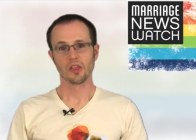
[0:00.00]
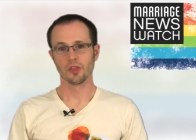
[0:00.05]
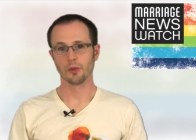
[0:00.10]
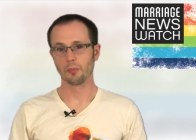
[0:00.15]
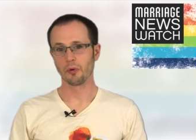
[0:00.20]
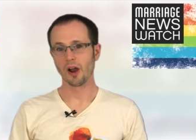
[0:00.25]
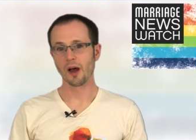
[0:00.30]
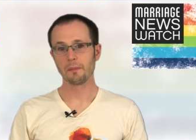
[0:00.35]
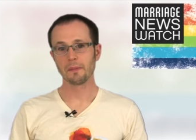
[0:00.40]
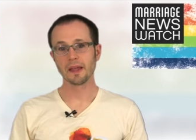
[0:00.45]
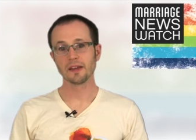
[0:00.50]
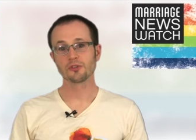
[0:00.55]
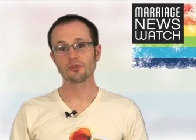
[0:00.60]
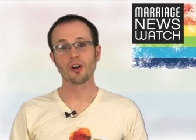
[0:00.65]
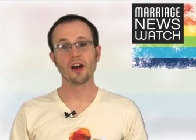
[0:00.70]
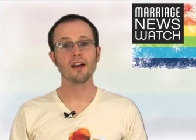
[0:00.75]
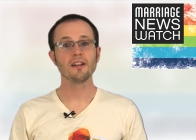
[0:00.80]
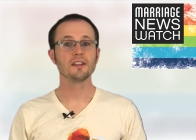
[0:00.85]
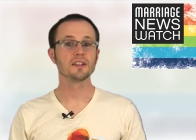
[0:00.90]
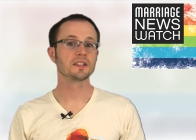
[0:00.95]
The Prop 8
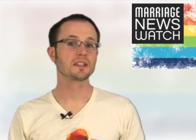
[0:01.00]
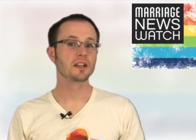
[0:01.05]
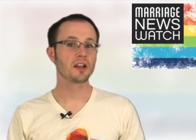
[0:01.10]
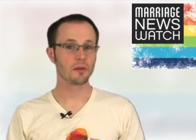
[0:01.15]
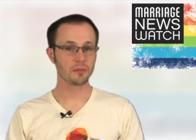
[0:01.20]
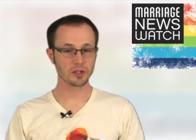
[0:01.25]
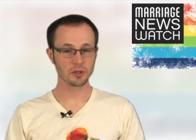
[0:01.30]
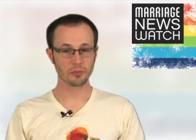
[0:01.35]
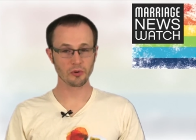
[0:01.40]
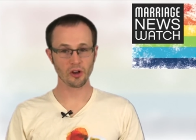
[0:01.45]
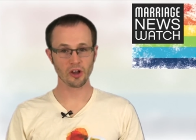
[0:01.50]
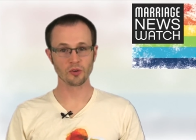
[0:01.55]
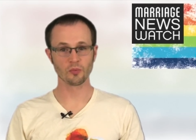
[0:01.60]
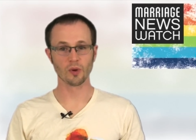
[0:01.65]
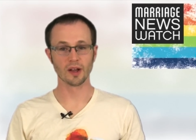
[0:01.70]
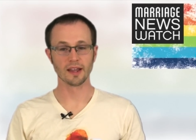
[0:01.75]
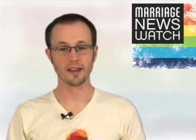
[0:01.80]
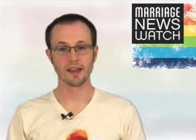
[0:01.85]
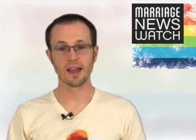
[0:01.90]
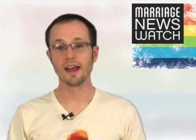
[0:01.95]
trial is coming to
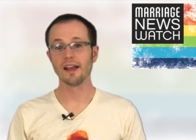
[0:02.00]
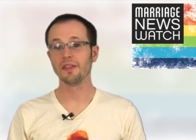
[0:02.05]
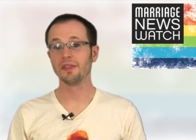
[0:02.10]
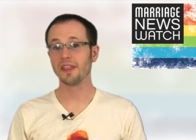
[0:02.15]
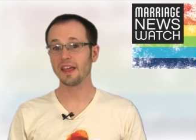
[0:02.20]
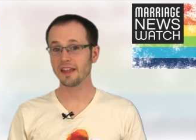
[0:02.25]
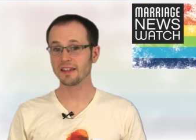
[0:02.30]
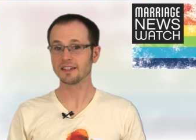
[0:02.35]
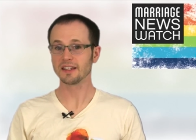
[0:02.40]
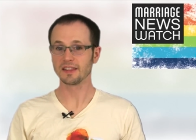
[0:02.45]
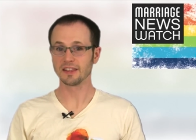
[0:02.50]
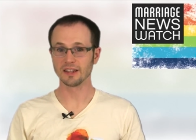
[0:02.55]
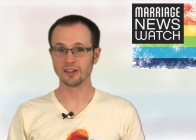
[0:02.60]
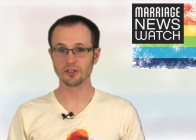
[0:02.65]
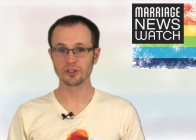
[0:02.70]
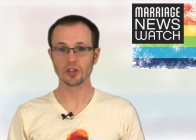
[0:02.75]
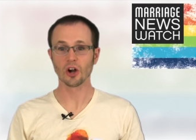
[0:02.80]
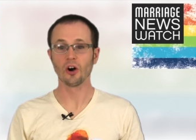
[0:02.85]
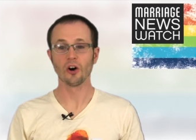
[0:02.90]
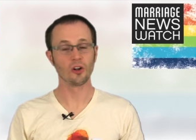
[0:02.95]
Broadway and then to
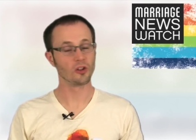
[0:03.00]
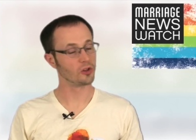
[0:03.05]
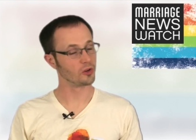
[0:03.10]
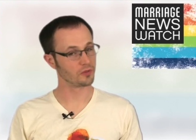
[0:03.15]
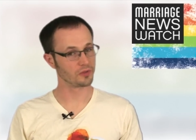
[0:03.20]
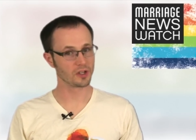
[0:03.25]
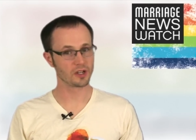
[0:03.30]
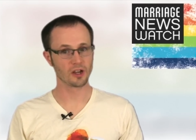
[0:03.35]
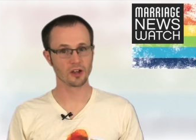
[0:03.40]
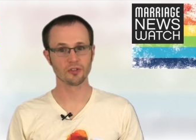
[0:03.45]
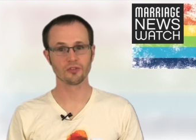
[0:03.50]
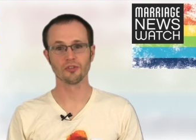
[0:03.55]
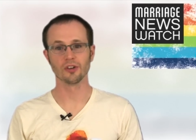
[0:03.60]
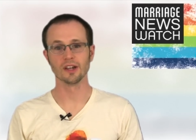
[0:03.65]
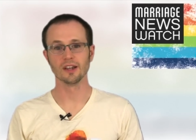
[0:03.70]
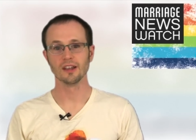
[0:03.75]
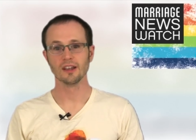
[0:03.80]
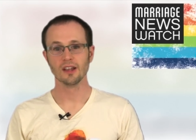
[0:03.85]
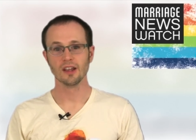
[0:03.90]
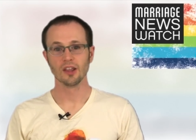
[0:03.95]
theaters all over the
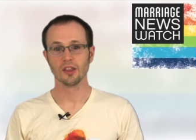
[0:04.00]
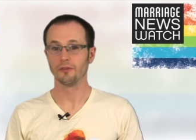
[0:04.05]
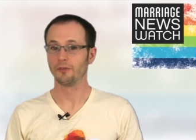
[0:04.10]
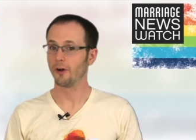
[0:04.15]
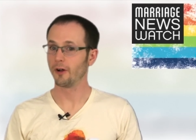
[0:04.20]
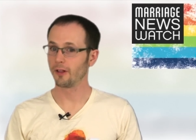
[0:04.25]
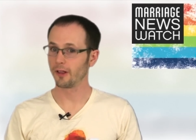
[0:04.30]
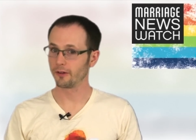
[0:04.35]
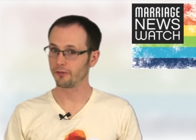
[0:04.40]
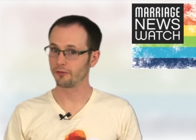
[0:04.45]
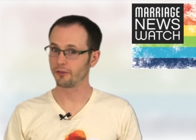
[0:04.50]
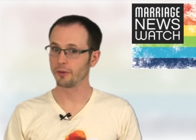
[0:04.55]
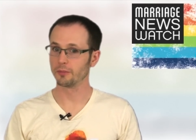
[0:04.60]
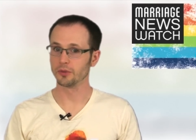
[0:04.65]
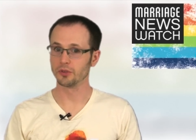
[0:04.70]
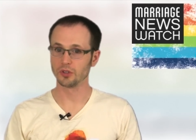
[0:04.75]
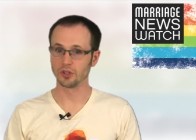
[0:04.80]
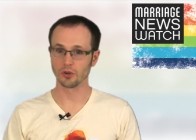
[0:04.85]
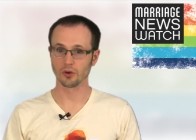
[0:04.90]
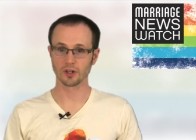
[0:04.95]
country. The fallout from
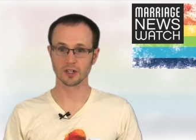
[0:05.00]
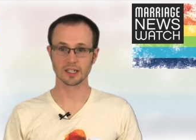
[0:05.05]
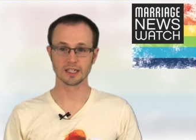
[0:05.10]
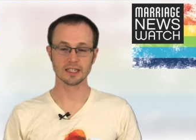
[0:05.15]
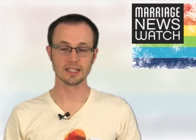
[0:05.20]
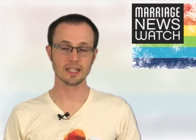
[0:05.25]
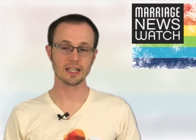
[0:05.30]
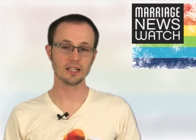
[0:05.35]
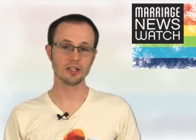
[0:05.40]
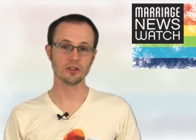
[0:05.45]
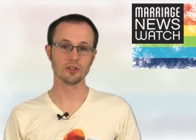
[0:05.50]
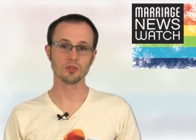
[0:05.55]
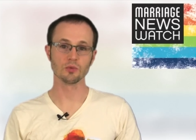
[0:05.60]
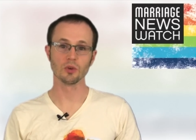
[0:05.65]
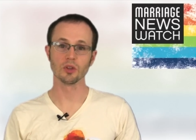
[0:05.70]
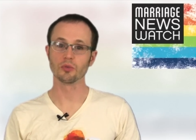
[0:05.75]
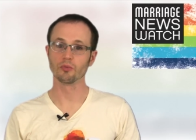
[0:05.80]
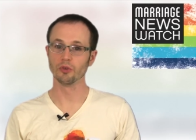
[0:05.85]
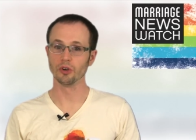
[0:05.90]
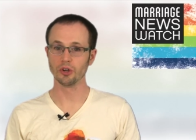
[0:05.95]
New York continues
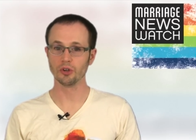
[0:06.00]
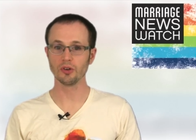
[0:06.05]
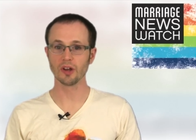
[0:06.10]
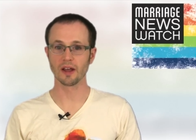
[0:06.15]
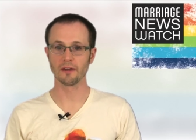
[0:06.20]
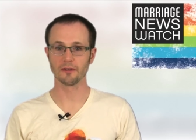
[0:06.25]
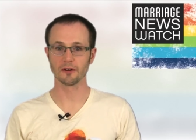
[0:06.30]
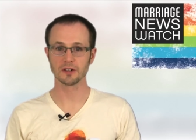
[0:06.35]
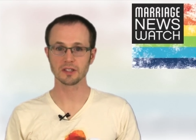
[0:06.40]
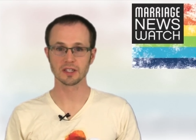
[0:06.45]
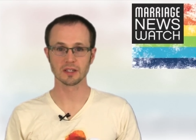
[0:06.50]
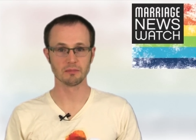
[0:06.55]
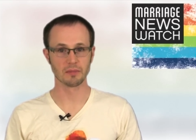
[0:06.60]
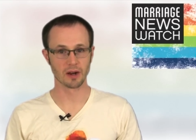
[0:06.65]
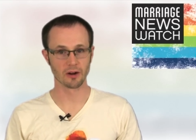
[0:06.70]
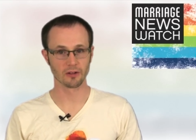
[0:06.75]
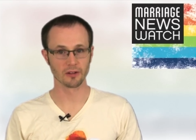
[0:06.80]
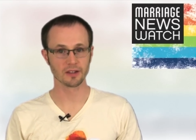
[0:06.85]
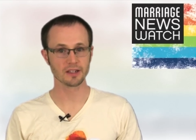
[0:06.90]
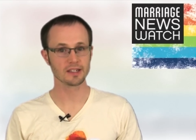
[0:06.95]
with renewed efforts in
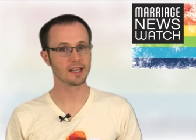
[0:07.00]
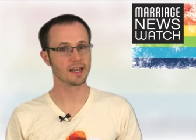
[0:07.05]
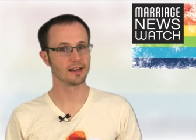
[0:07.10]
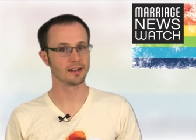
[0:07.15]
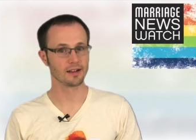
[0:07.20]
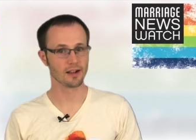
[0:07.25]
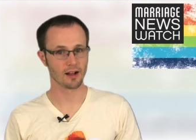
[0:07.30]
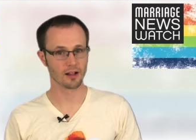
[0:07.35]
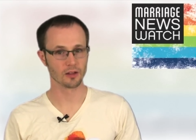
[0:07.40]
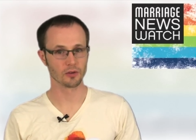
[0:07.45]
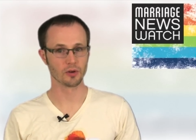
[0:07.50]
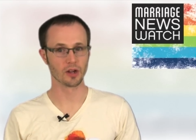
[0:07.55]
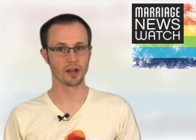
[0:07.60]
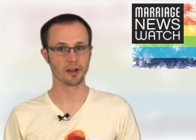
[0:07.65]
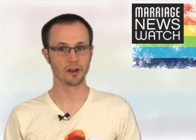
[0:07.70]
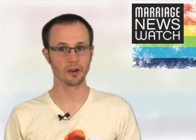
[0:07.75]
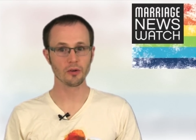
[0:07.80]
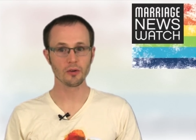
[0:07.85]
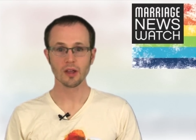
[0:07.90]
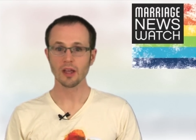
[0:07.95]
Maryland and
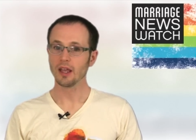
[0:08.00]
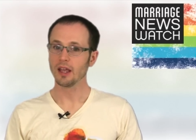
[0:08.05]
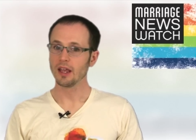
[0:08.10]
Colorado.